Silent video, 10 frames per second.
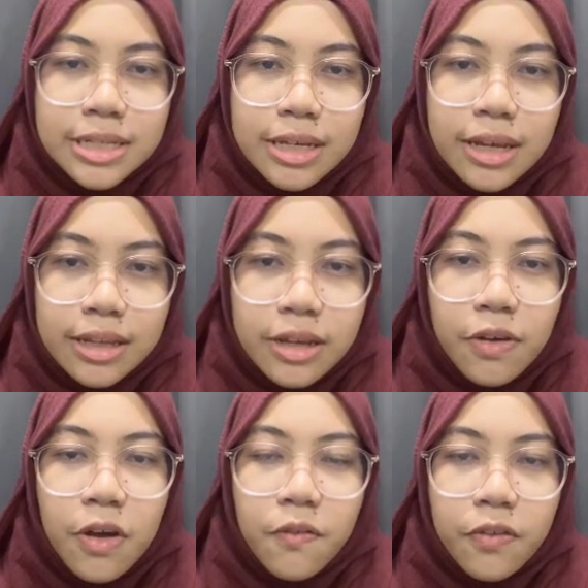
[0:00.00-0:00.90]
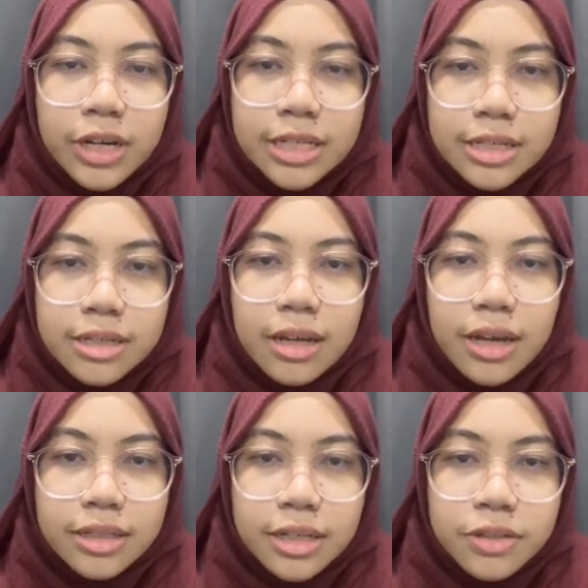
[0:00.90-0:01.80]
ticketing for easy
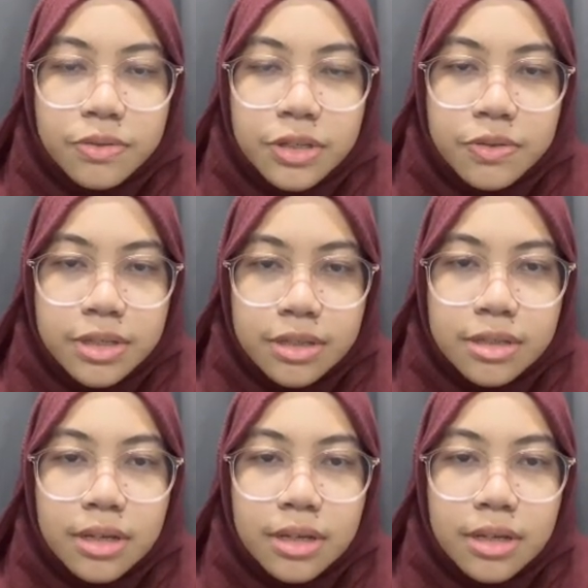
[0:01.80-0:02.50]
access to the user.